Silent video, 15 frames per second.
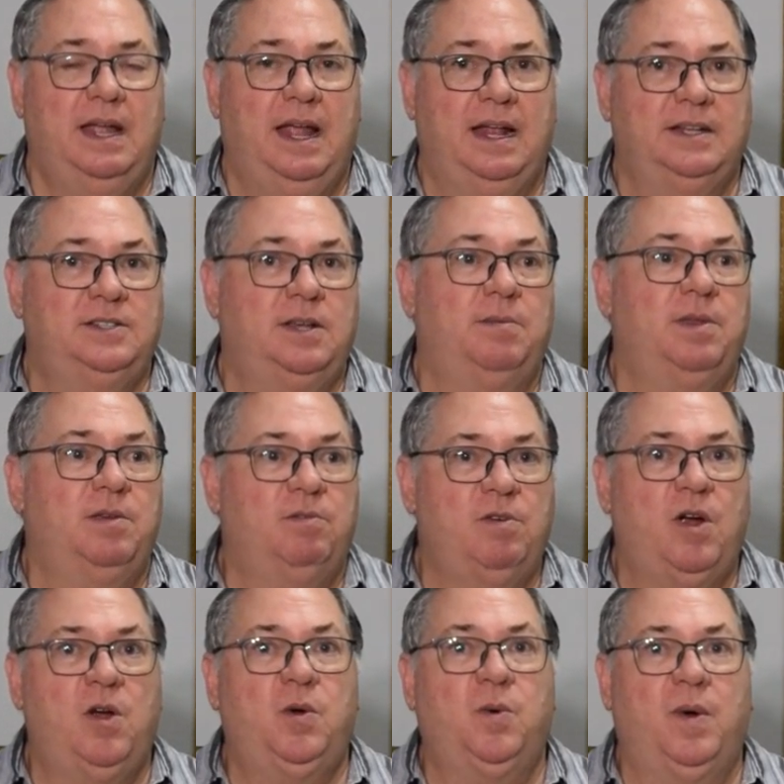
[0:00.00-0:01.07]
And some of the
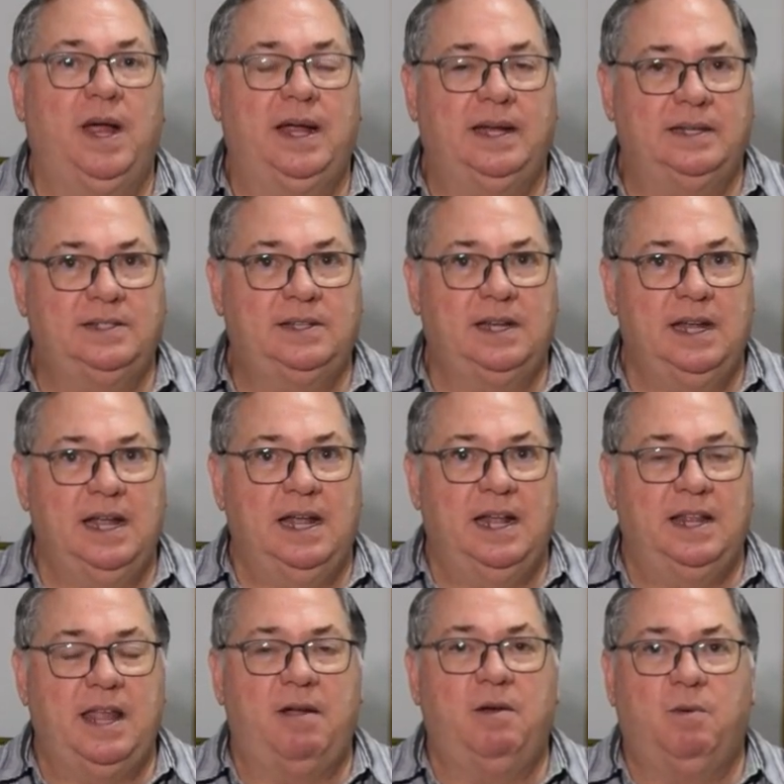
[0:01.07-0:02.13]
roadways,
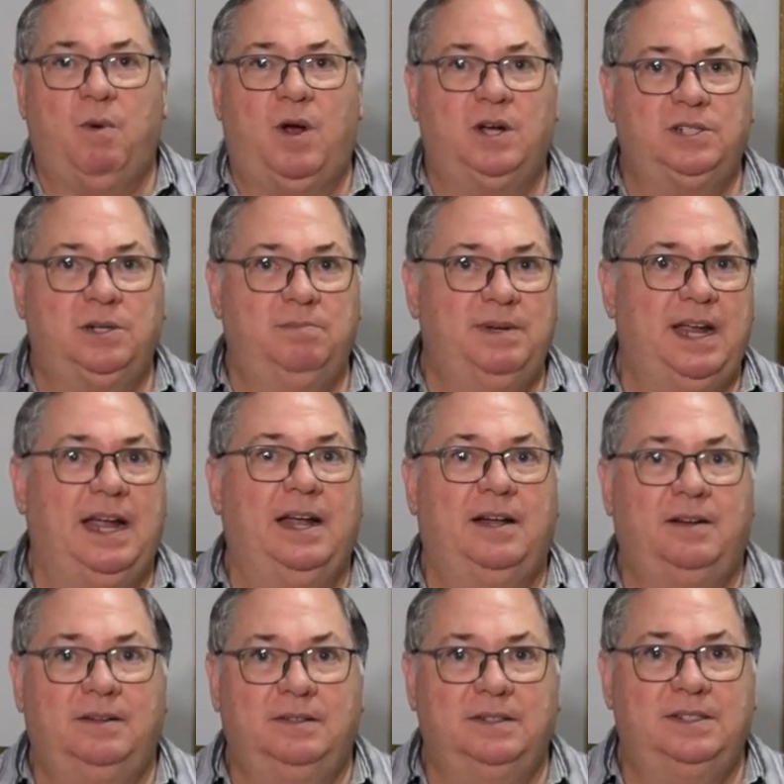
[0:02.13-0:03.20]
they would wash them
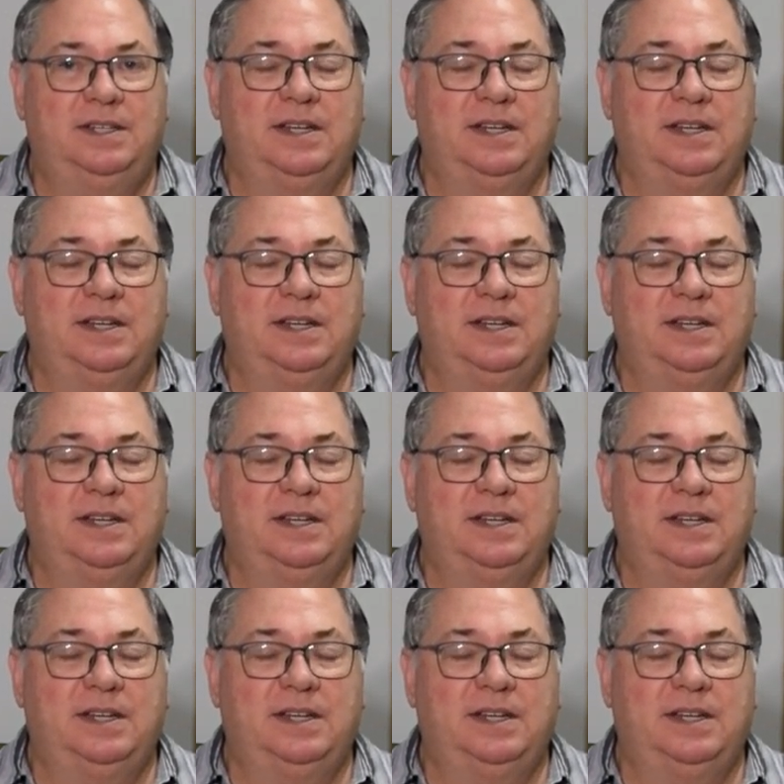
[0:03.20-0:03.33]
down